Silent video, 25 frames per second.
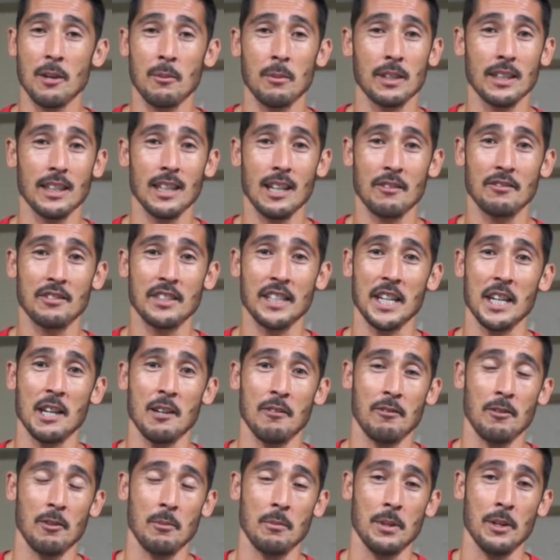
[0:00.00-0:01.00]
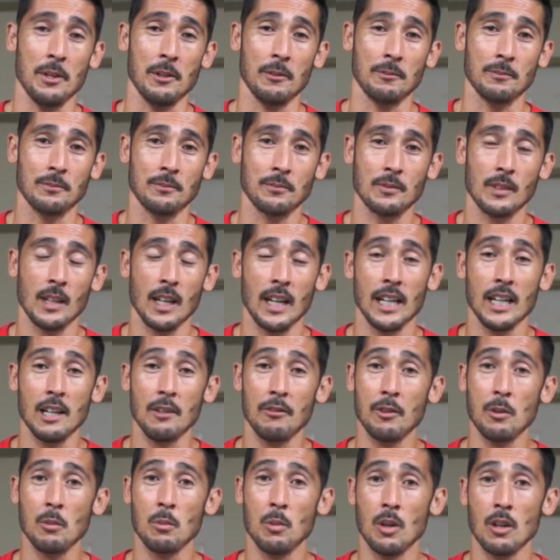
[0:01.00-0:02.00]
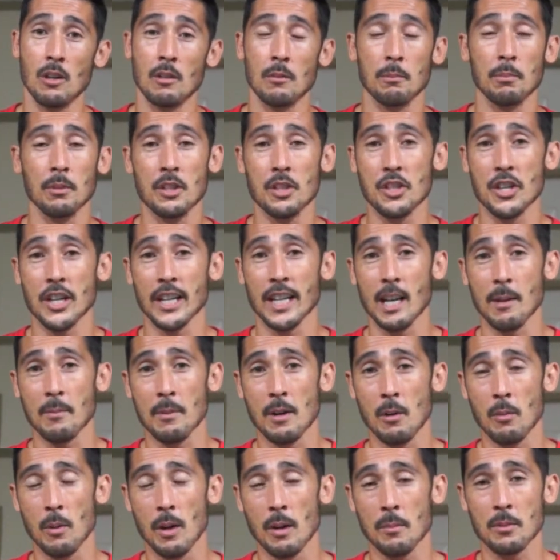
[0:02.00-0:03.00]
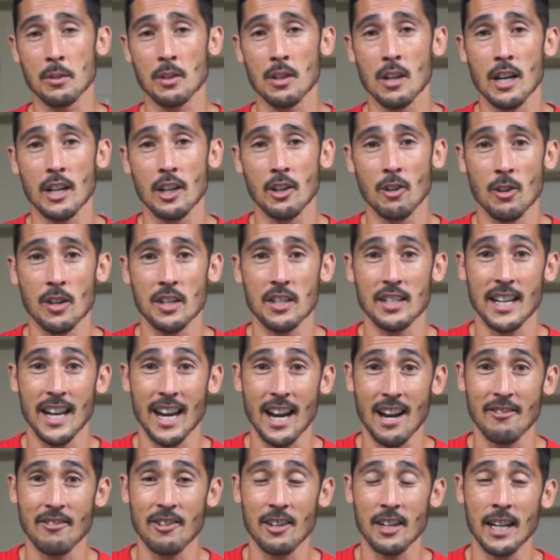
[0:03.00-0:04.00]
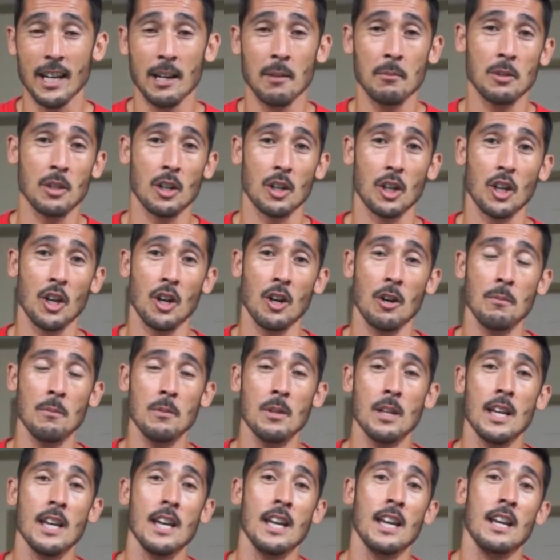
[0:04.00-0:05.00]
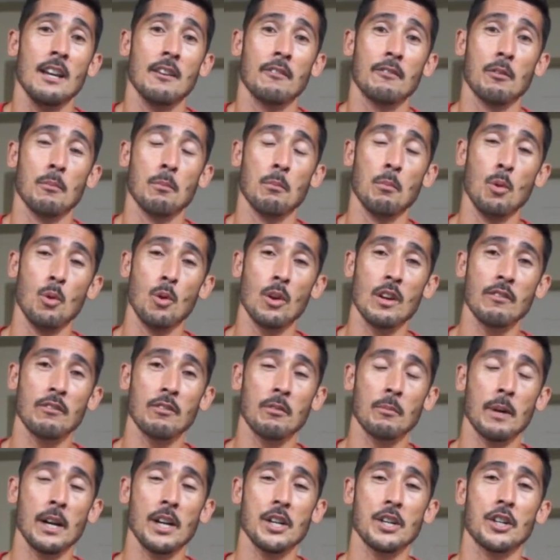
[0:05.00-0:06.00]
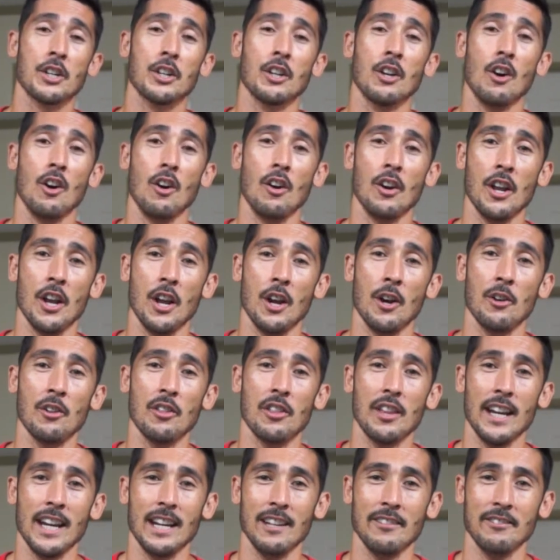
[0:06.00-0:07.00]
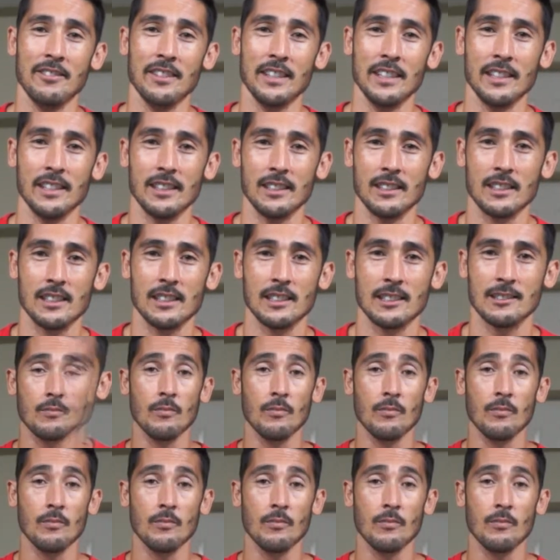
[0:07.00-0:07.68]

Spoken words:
We'd love to hear from you. And if you want, please check out my website, chriseveringham.com, for more information on health and fitness.